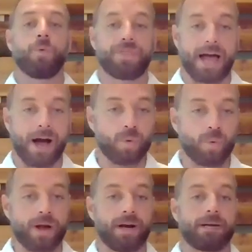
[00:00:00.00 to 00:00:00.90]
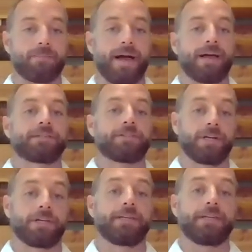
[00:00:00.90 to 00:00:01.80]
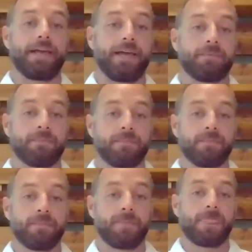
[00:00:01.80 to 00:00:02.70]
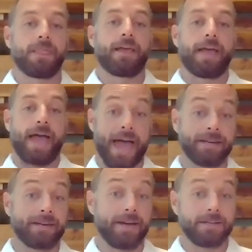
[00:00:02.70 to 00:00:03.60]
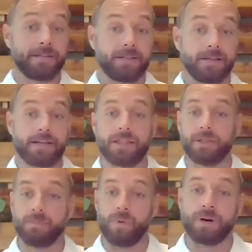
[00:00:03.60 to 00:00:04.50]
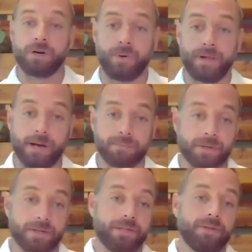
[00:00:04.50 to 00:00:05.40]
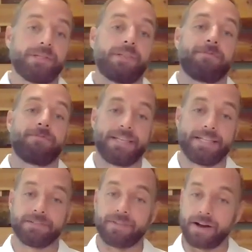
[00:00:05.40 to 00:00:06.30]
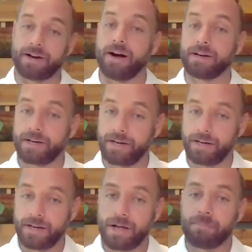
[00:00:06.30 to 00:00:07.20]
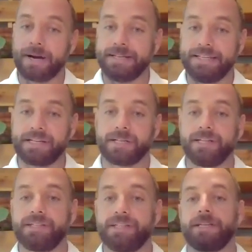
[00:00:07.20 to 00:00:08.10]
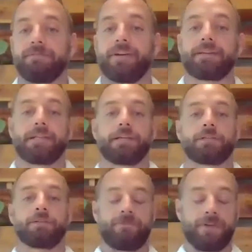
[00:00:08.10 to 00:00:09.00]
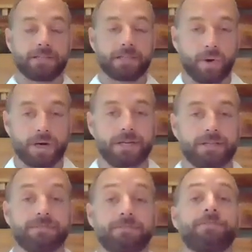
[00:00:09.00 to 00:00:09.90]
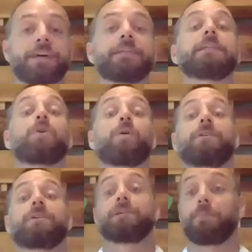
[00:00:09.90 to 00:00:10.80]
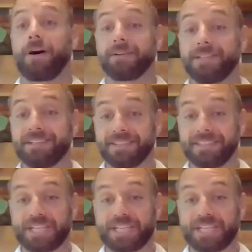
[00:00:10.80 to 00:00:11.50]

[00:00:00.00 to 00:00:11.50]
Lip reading: without wearing a mask during the day and night, the more it will help to reduce the feeling of air hunger by decreasing your ventilatory response,